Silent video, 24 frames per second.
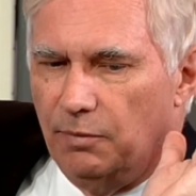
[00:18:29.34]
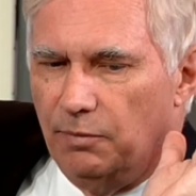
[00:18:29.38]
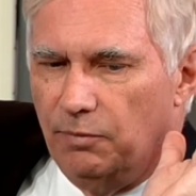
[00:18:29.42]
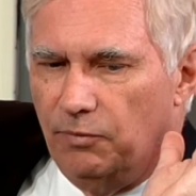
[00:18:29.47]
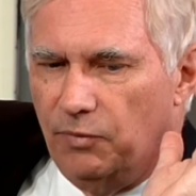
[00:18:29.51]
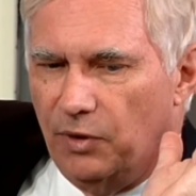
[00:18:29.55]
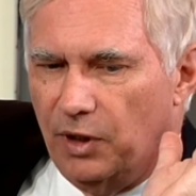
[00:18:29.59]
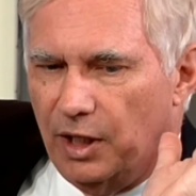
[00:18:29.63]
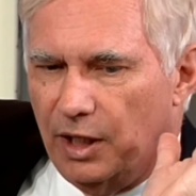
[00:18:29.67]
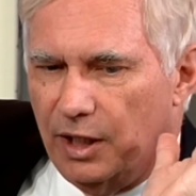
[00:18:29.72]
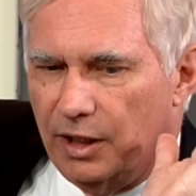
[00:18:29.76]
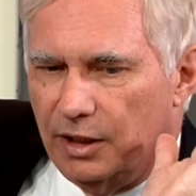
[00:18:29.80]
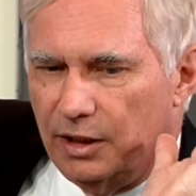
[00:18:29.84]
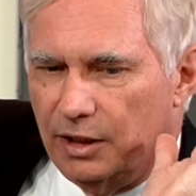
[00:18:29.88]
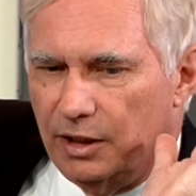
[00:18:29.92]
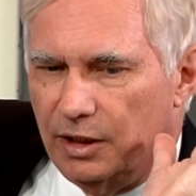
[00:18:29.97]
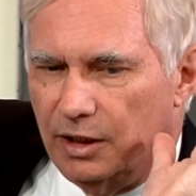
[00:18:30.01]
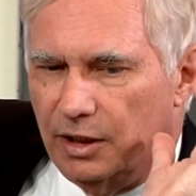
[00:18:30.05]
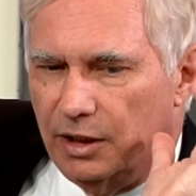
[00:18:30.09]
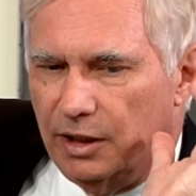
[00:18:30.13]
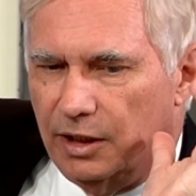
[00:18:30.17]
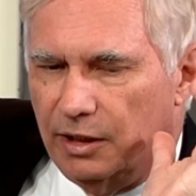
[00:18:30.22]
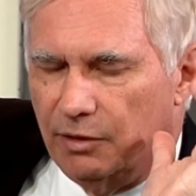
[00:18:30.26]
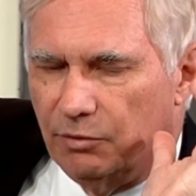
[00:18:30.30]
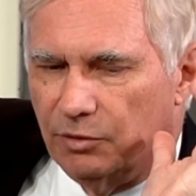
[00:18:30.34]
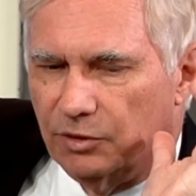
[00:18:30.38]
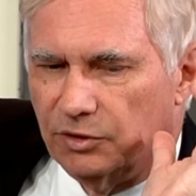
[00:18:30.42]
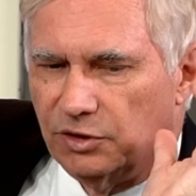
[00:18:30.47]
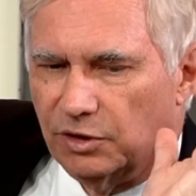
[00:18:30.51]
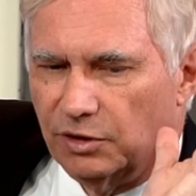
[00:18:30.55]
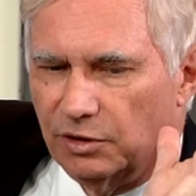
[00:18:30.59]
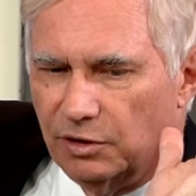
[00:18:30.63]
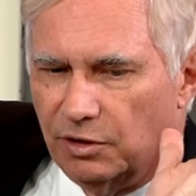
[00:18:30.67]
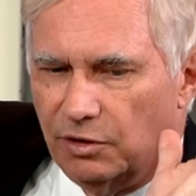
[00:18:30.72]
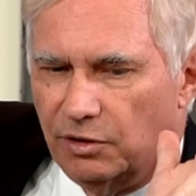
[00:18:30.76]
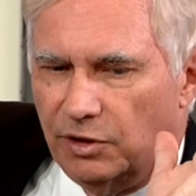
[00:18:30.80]
But it was
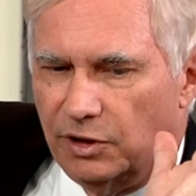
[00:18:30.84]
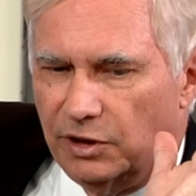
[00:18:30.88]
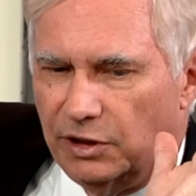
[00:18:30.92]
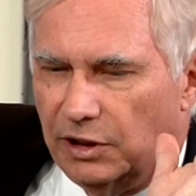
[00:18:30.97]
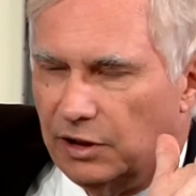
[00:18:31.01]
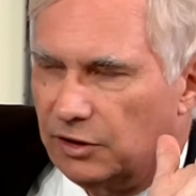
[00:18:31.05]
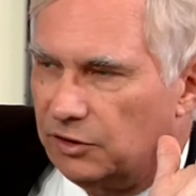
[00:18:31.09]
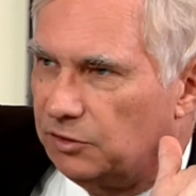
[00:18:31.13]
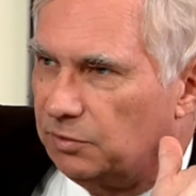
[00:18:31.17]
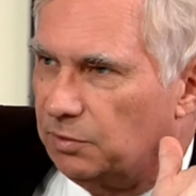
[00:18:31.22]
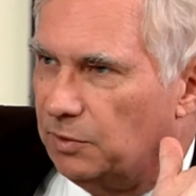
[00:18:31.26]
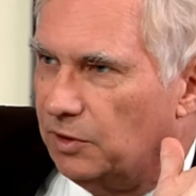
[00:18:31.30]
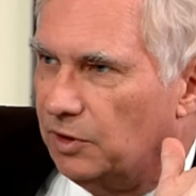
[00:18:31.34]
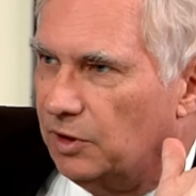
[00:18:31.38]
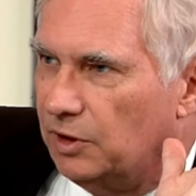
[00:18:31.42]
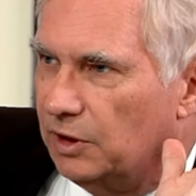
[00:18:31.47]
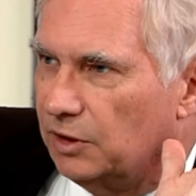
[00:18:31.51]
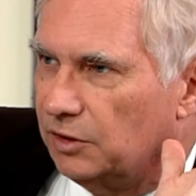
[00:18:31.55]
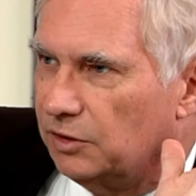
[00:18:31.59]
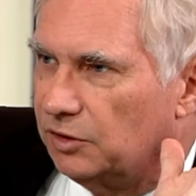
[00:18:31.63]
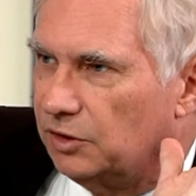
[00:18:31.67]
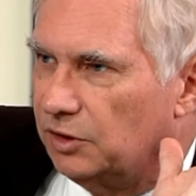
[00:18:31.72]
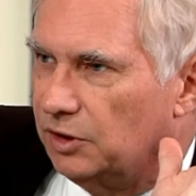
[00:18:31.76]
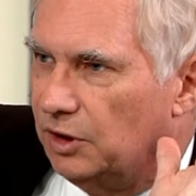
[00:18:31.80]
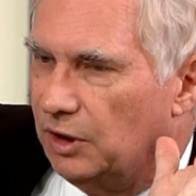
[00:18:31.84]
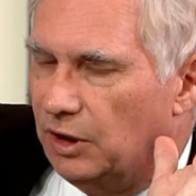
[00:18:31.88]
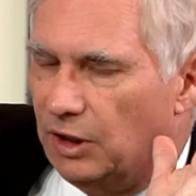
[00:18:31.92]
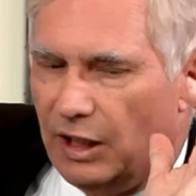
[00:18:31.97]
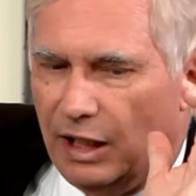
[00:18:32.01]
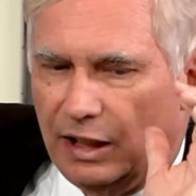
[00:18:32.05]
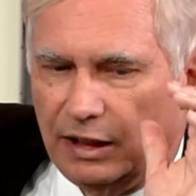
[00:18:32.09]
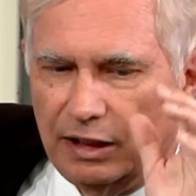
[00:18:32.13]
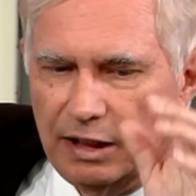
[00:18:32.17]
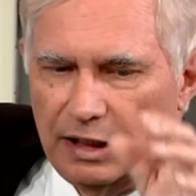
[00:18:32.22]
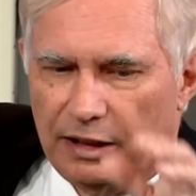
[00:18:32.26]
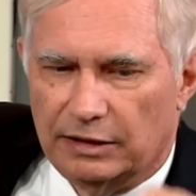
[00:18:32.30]
a learning experience.
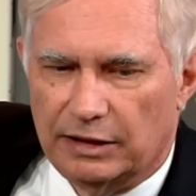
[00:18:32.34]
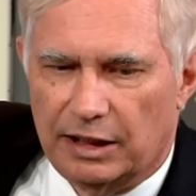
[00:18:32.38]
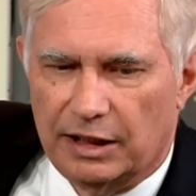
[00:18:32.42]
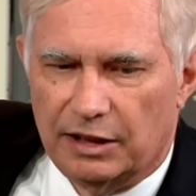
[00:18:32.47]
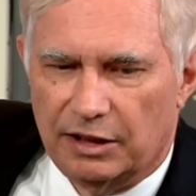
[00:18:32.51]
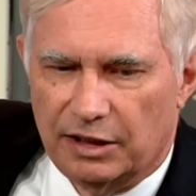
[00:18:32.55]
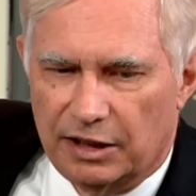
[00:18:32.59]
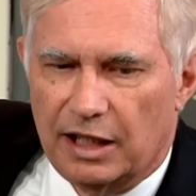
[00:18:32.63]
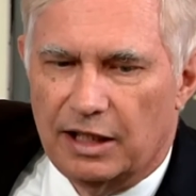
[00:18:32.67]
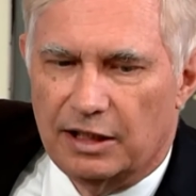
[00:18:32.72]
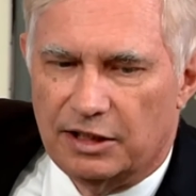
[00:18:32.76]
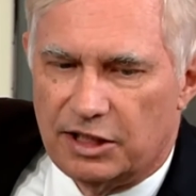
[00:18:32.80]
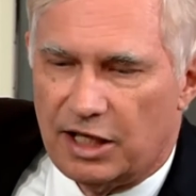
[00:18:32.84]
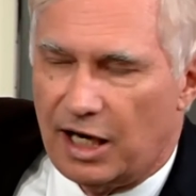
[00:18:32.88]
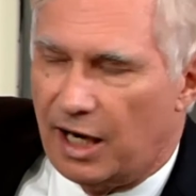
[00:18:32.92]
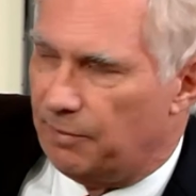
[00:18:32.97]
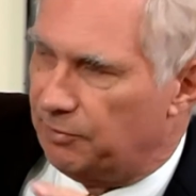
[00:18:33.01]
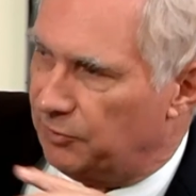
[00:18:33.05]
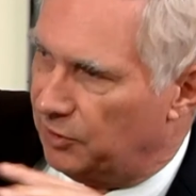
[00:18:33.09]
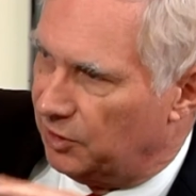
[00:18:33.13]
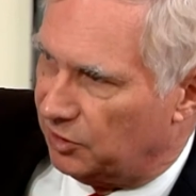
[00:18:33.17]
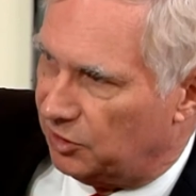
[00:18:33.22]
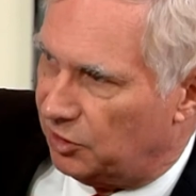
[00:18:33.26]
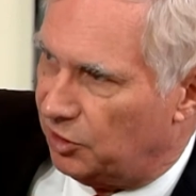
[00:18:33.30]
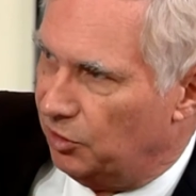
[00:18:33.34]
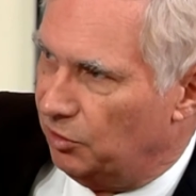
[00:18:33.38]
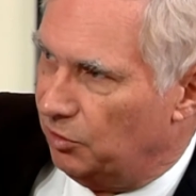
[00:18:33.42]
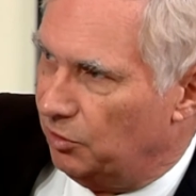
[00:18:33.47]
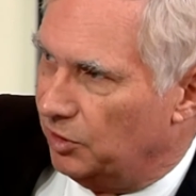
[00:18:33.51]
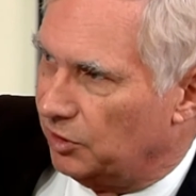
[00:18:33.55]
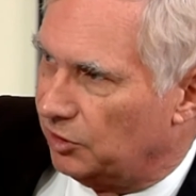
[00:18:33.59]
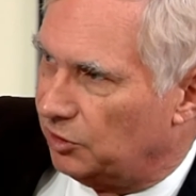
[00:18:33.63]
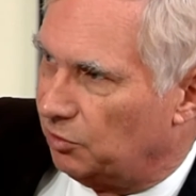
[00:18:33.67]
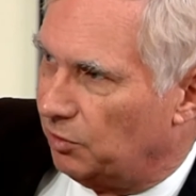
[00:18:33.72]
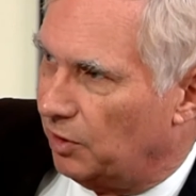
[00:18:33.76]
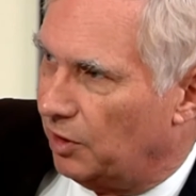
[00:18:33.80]
And then in chapter 2,
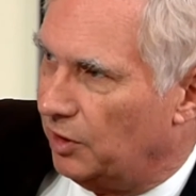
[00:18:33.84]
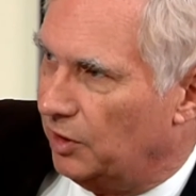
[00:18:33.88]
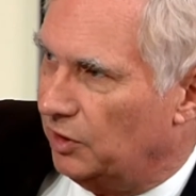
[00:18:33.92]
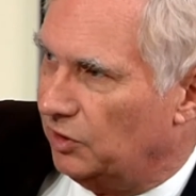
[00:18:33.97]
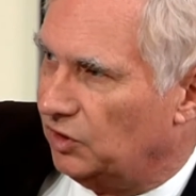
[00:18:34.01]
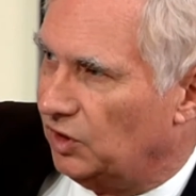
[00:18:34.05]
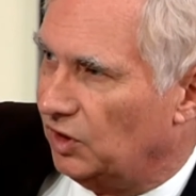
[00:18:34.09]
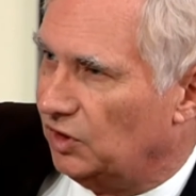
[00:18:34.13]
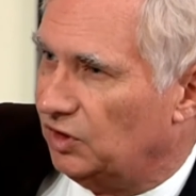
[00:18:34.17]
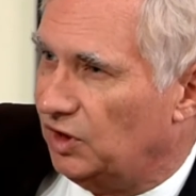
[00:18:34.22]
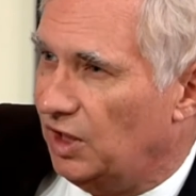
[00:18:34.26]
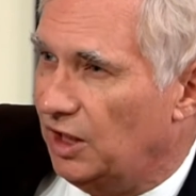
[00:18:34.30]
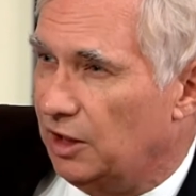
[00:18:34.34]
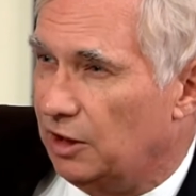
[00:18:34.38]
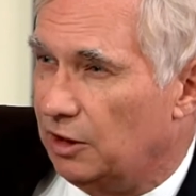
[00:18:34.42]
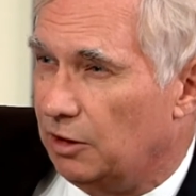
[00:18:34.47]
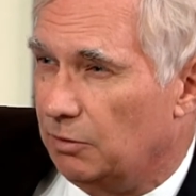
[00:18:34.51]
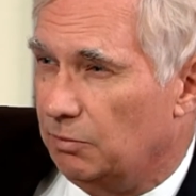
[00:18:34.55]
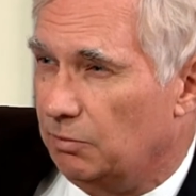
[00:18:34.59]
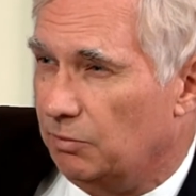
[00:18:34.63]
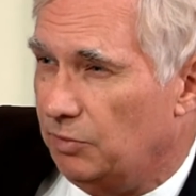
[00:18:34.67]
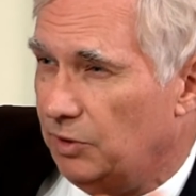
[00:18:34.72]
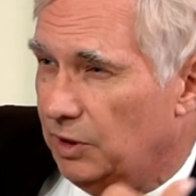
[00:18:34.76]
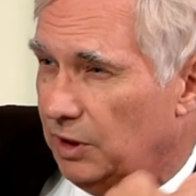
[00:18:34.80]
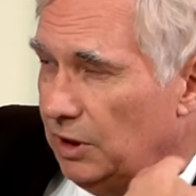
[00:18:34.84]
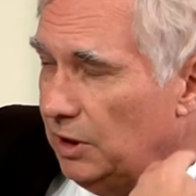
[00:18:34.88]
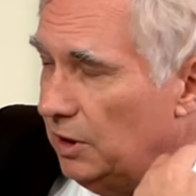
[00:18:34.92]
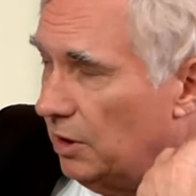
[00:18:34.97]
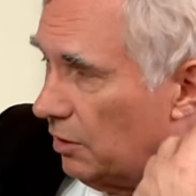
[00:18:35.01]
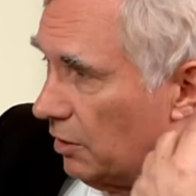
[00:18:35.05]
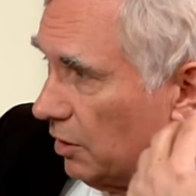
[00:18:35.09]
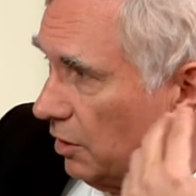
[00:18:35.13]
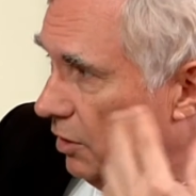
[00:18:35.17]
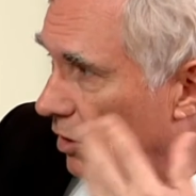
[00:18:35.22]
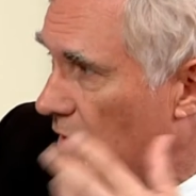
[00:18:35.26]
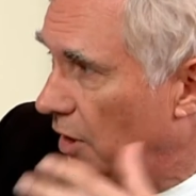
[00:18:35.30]
it's where he says he can be
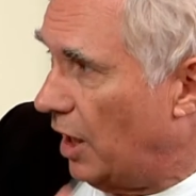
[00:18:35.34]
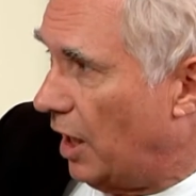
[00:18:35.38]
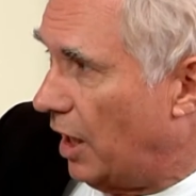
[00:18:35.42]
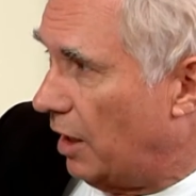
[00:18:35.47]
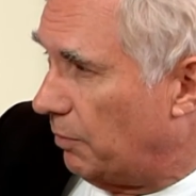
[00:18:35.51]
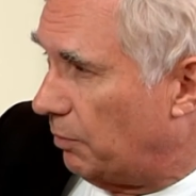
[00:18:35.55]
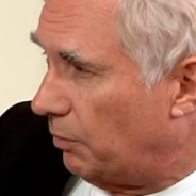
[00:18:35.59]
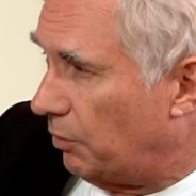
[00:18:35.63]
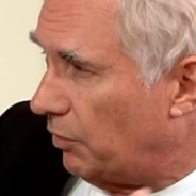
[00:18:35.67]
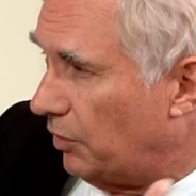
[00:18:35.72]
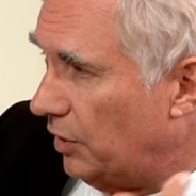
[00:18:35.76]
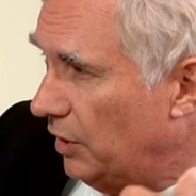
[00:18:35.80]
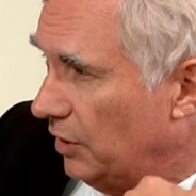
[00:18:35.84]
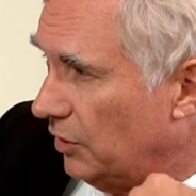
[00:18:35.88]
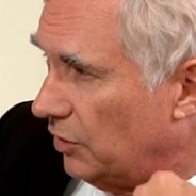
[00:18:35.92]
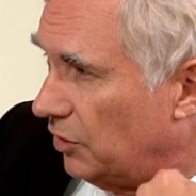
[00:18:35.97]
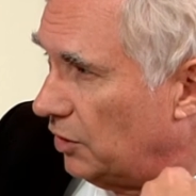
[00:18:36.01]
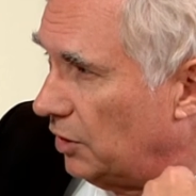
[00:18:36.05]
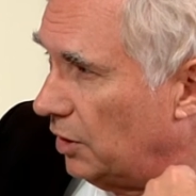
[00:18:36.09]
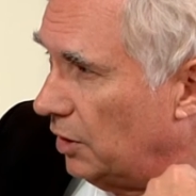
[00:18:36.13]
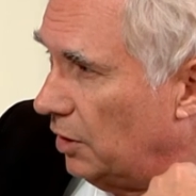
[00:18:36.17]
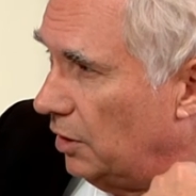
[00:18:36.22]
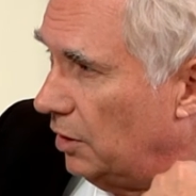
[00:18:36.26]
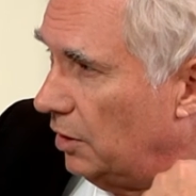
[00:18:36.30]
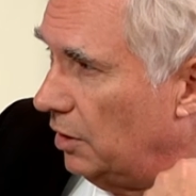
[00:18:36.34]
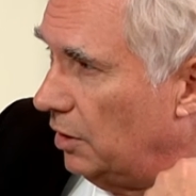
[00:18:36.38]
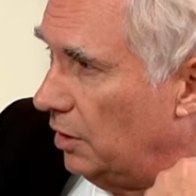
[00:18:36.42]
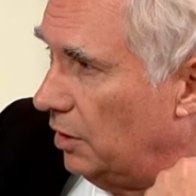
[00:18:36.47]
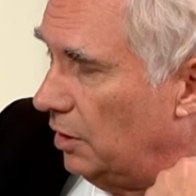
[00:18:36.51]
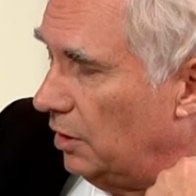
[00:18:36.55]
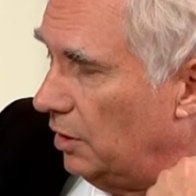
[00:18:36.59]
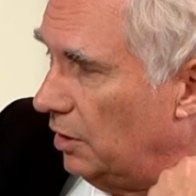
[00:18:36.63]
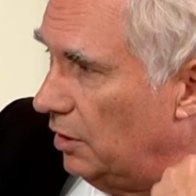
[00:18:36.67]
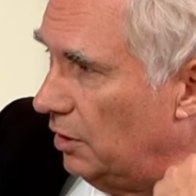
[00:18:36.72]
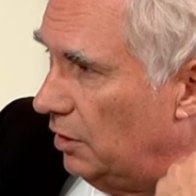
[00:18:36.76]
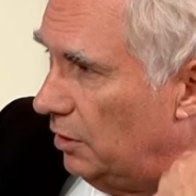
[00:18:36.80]
a good high priest
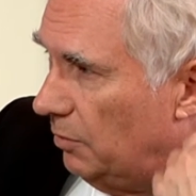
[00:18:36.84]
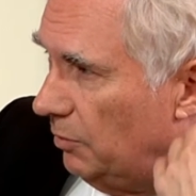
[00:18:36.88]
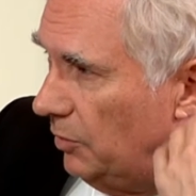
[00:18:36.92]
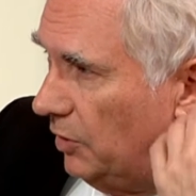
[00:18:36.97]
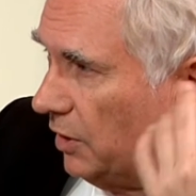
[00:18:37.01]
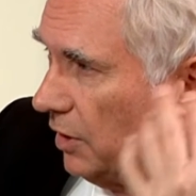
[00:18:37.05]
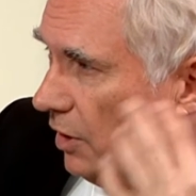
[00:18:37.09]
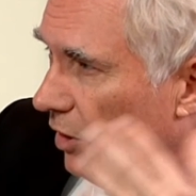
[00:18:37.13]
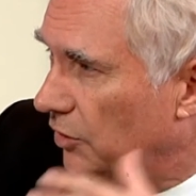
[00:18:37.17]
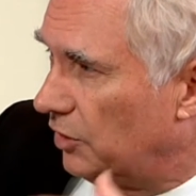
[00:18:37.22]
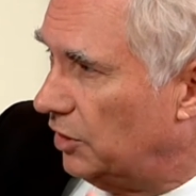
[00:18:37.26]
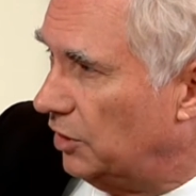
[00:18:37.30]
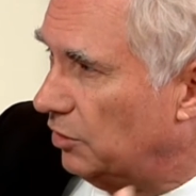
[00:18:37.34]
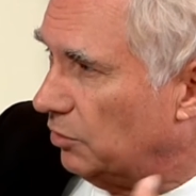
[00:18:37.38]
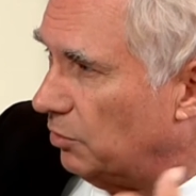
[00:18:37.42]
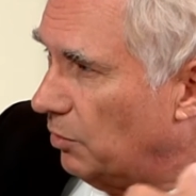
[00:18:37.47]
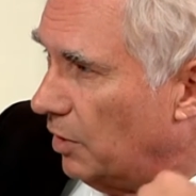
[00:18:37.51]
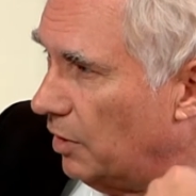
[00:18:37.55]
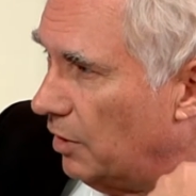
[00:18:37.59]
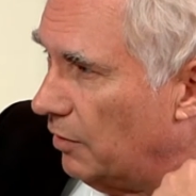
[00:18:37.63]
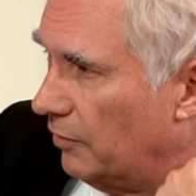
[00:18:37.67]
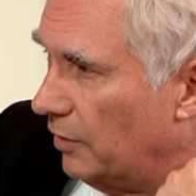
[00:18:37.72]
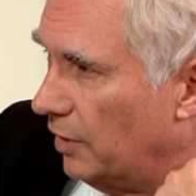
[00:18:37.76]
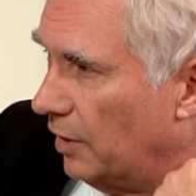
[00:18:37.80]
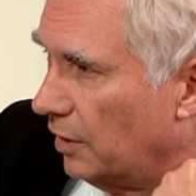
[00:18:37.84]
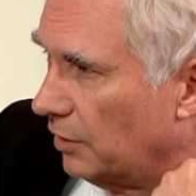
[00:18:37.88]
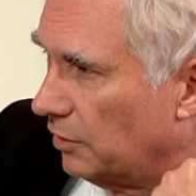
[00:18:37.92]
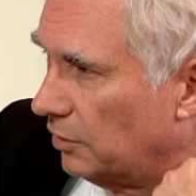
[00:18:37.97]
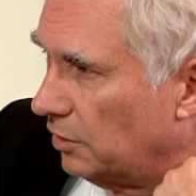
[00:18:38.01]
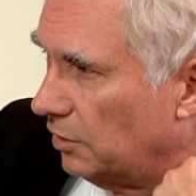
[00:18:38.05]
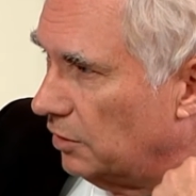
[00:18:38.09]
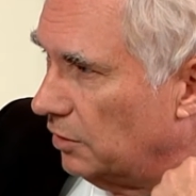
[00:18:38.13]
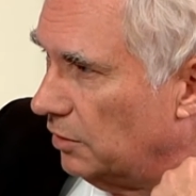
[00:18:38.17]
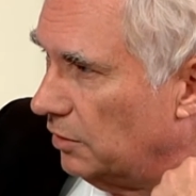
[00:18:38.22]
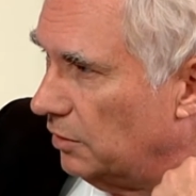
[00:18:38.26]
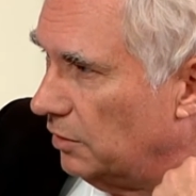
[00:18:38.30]
because he's one of
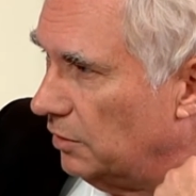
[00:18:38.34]
us.